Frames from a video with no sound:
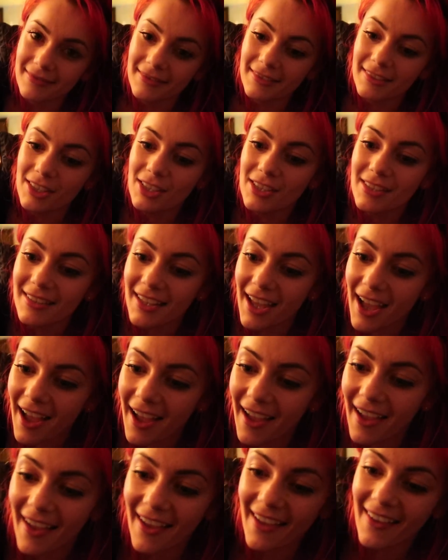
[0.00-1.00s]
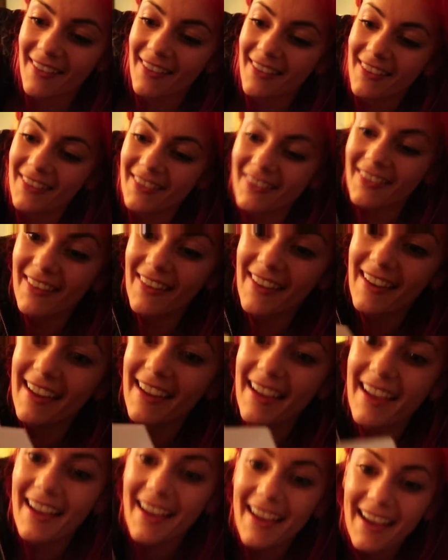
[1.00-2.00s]
got your gift, no. So sorry.
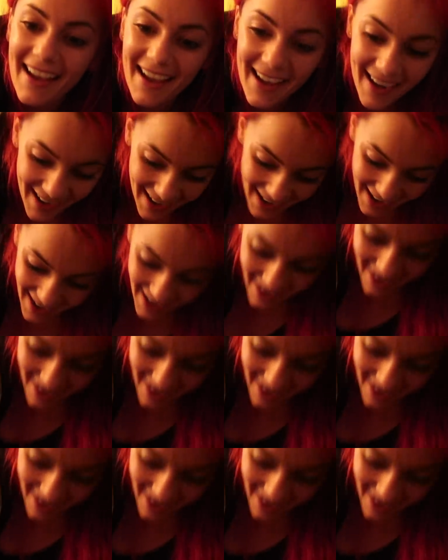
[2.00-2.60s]
Ta-da!